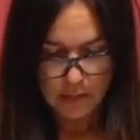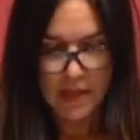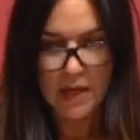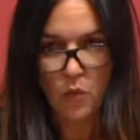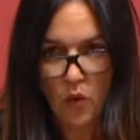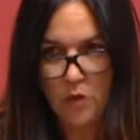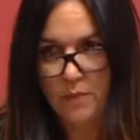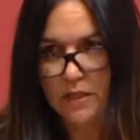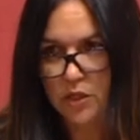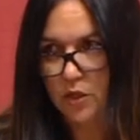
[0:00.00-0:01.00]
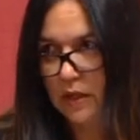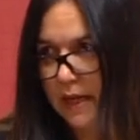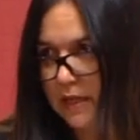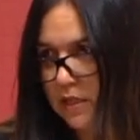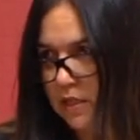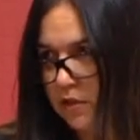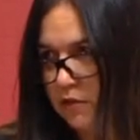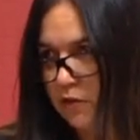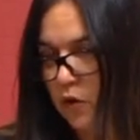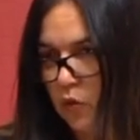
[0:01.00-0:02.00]
But it won't be too late
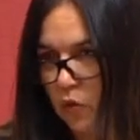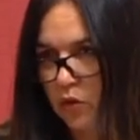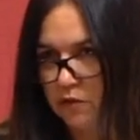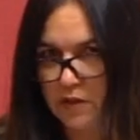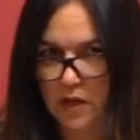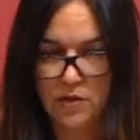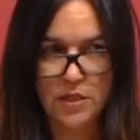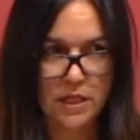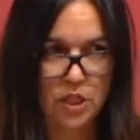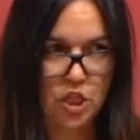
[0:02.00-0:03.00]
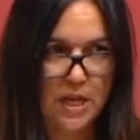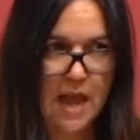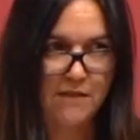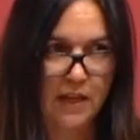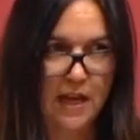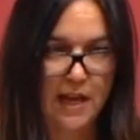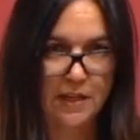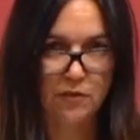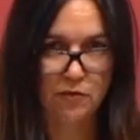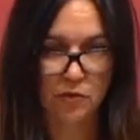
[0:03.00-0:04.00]
for all of those that she
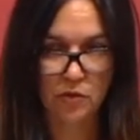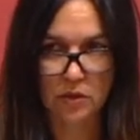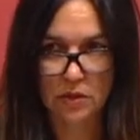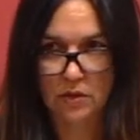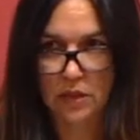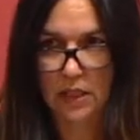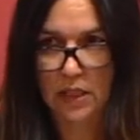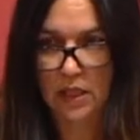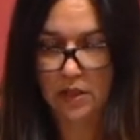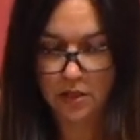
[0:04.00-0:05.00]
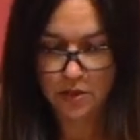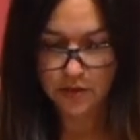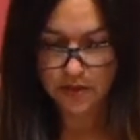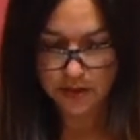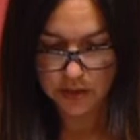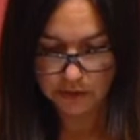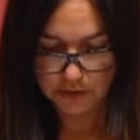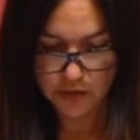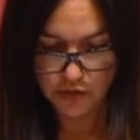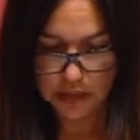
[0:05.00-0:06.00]
advocated for in the use of
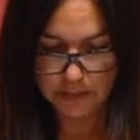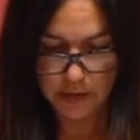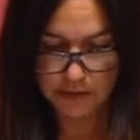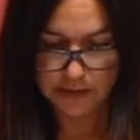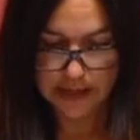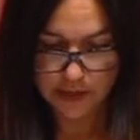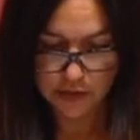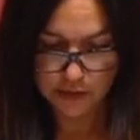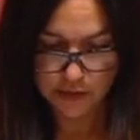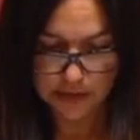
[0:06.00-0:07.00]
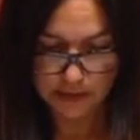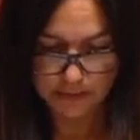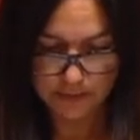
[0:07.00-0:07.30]
the treatment of Keytruda.